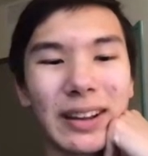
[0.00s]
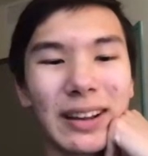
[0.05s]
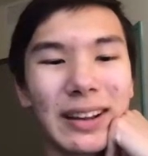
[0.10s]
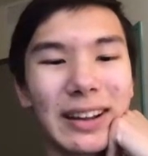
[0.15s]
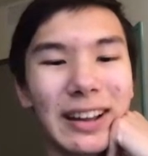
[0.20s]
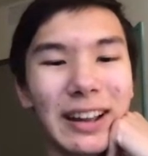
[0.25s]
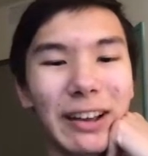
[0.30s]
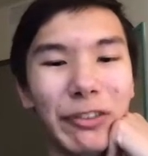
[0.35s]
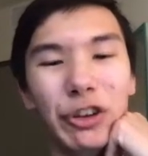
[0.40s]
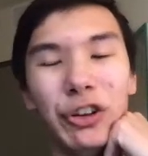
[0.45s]

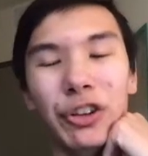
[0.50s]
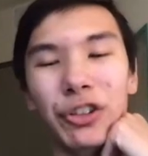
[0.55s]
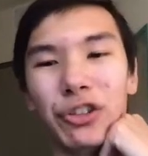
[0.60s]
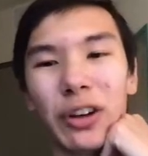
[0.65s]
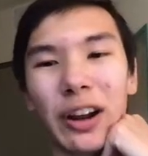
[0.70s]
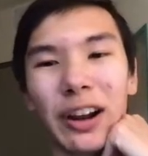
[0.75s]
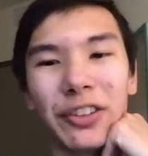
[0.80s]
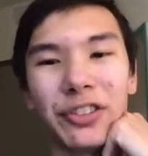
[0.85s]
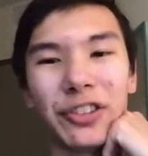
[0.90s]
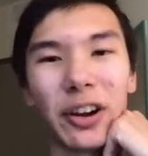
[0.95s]
if you just
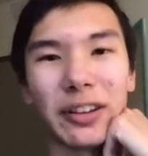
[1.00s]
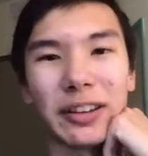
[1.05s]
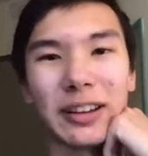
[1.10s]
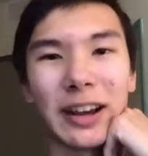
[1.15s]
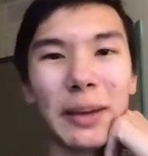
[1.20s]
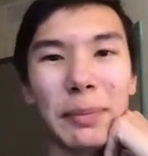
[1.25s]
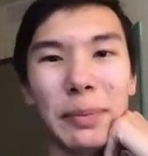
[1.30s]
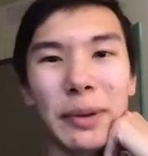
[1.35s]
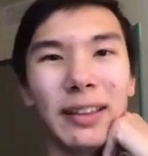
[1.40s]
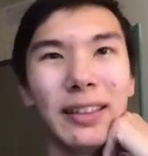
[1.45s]
try to start
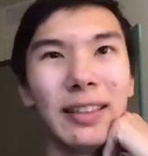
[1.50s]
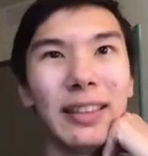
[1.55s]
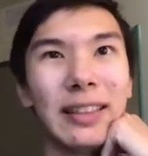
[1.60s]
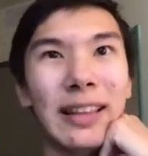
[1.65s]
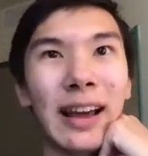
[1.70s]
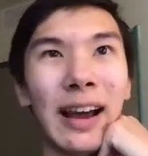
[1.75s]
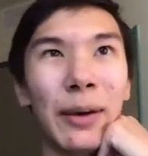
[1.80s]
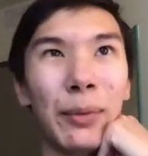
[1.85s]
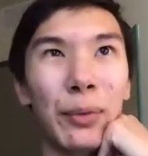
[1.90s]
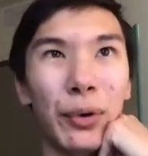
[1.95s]
typing,
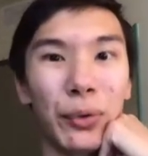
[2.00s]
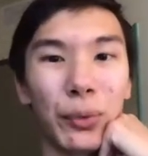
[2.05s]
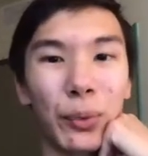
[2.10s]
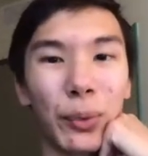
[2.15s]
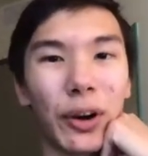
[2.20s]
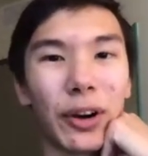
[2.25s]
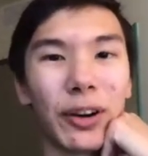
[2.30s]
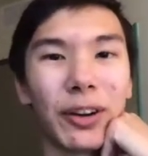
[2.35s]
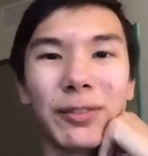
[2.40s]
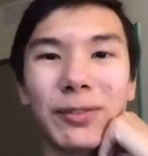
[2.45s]
that won't
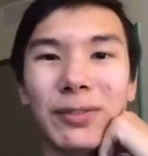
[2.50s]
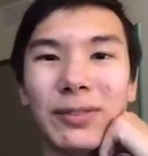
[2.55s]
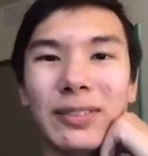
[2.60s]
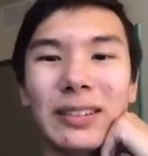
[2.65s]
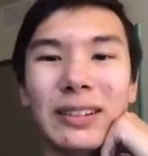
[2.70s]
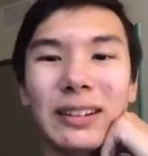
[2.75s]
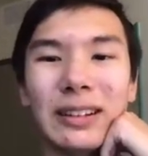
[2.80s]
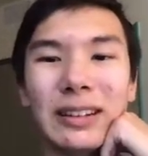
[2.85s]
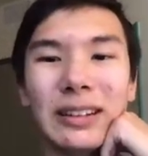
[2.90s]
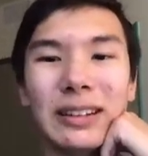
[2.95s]
work.
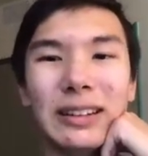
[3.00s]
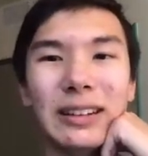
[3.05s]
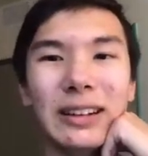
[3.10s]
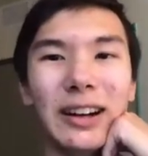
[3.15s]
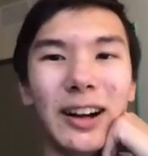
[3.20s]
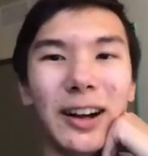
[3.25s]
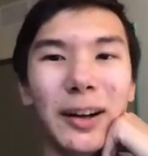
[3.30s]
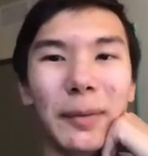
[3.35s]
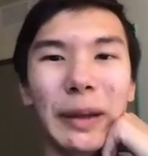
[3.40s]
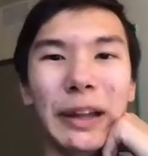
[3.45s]

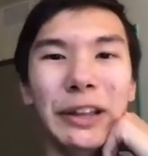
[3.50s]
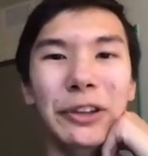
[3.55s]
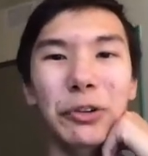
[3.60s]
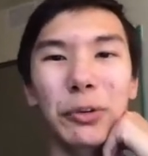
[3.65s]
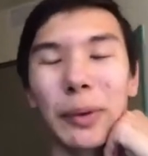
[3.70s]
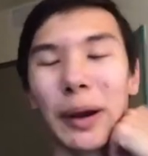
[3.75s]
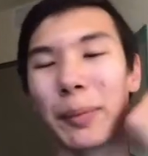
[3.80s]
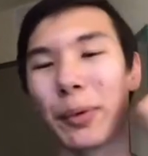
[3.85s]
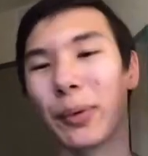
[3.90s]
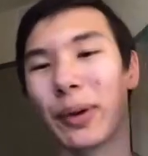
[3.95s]
And you
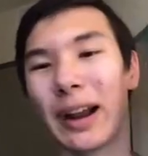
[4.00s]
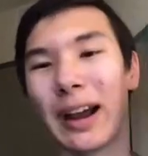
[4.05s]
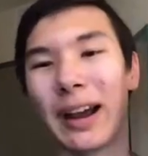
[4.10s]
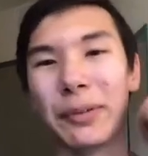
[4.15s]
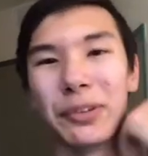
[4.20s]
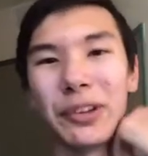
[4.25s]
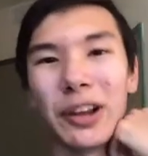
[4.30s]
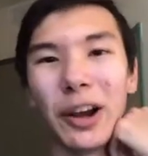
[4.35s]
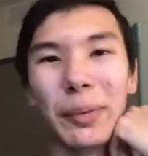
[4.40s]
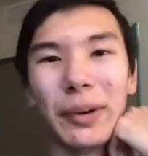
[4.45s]
remember when I
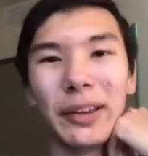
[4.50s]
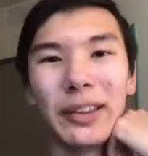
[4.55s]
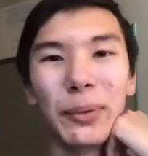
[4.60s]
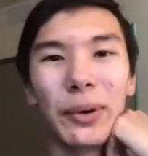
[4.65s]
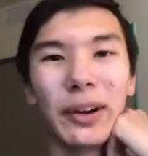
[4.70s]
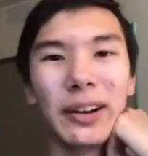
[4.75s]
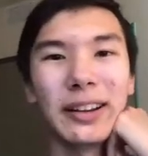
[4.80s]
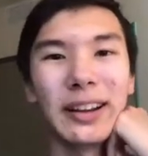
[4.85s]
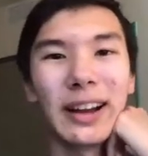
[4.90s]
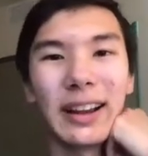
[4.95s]
was helping the
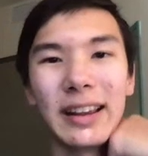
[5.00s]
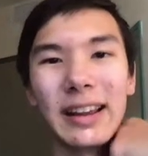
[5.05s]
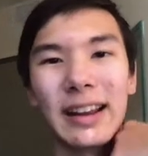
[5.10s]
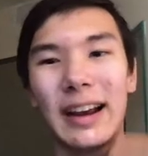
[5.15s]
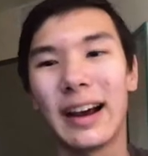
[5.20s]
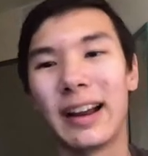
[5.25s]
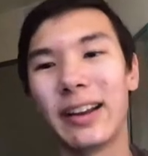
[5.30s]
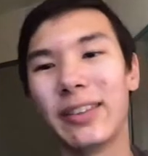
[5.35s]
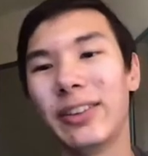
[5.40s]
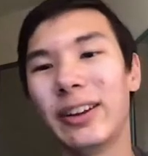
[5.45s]
one guy get
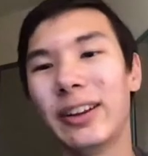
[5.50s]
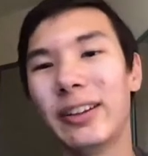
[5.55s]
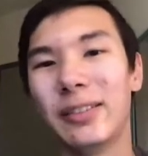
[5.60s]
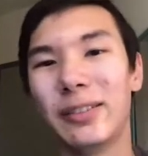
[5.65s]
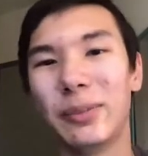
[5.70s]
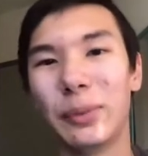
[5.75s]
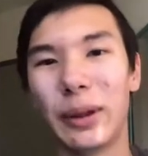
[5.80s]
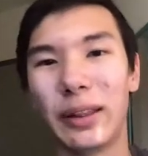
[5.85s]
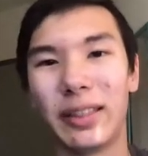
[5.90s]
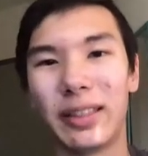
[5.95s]
out of it
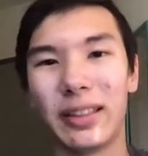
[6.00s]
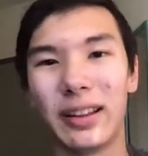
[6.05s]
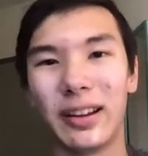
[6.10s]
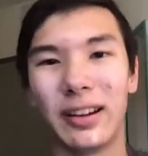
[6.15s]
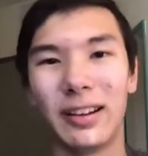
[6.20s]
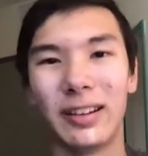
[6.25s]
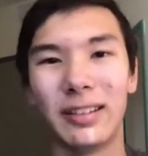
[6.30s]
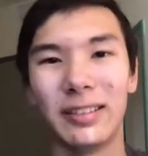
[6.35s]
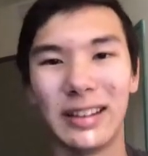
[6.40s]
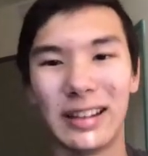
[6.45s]
with
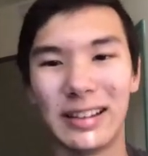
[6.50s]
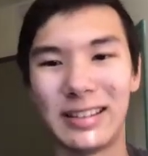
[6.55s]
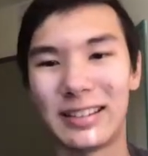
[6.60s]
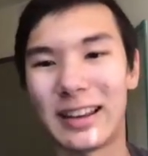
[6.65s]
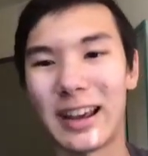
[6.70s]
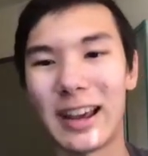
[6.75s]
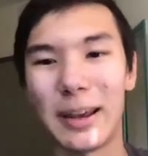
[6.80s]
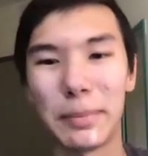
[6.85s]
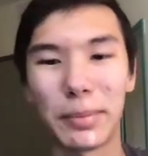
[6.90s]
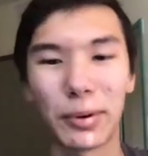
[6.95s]

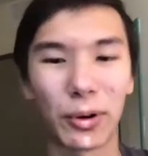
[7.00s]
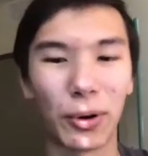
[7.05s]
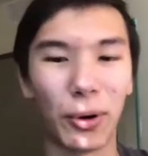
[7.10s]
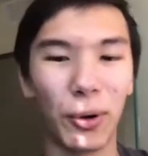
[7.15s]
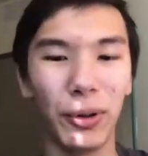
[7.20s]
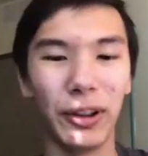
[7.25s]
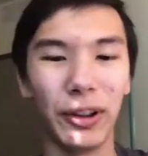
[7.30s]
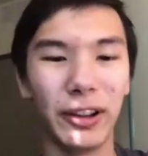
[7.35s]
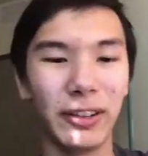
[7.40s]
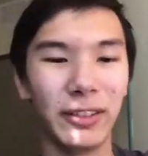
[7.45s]
escape
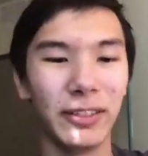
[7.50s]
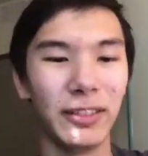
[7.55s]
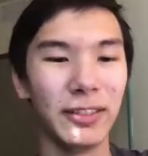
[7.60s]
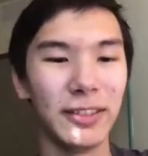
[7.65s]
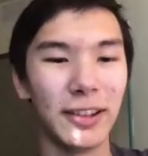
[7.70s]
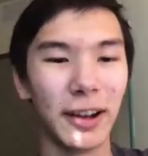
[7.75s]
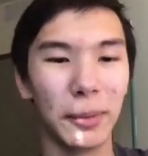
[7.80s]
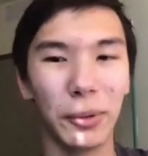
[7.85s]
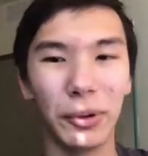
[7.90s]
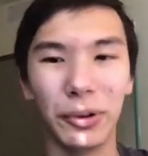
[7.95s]

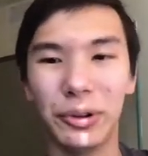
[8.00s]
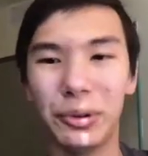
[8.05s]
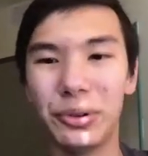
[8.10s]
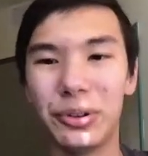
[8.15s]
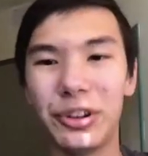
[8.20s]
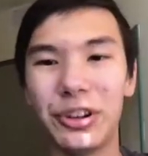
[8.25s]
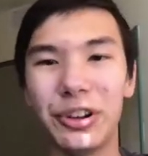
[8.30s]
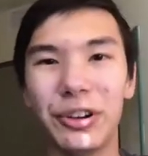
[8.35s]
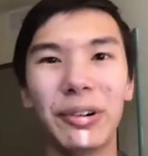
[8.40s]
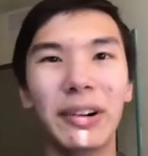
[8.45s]

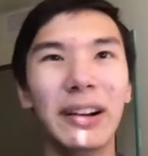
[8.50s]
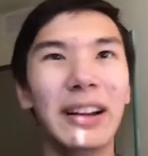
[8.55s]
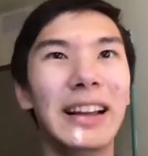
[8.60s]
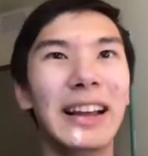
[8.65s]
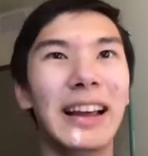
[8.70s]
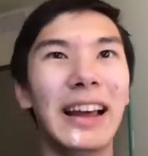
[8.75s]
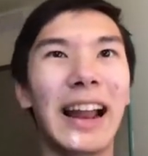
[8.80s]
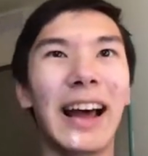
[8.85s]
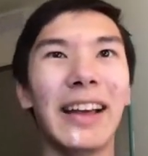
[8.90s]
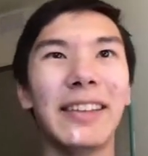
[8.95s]
WQ.
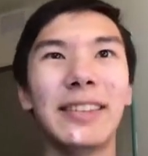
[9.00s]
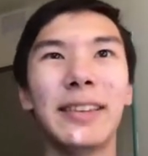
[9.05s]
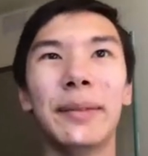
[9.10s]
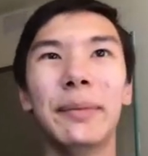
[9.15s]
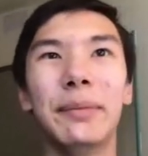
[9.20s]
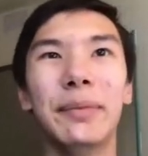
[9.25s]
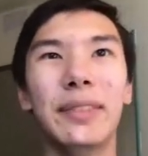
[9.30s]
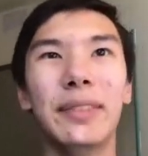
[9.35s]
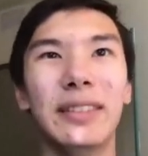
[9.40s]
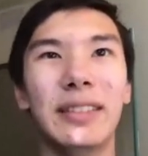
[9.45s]
It has
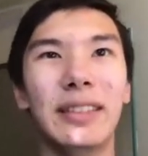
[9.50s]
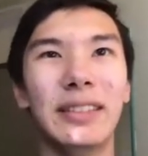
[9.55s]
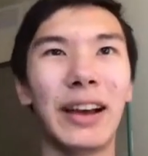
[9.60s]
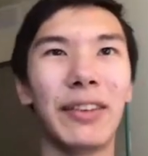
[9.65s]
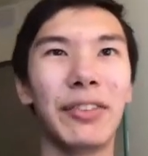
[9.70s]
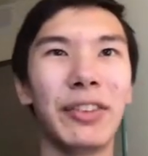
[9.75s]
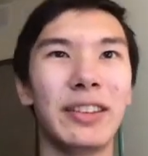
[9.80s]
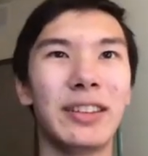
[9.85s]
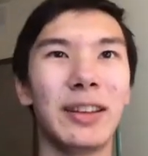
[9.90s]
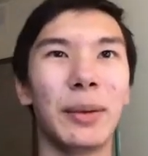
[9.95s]

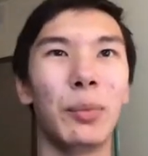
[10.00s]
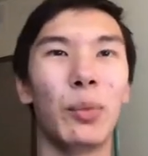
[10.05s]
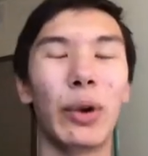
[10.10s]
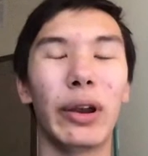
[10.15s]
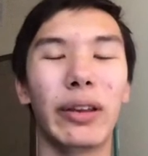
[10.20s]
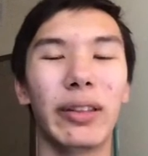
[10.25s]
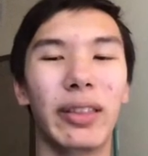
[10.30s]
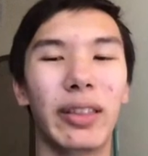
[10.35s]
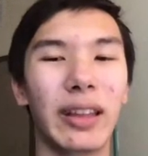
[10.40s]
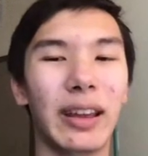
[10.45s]
definitely some
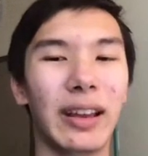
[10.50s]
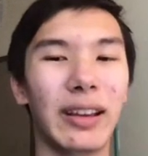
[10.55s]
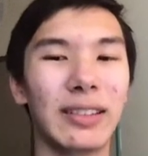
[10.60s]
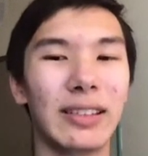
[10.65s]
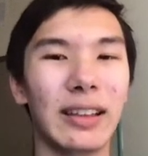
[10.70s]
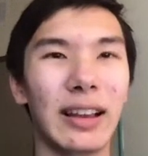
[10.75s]
weird things.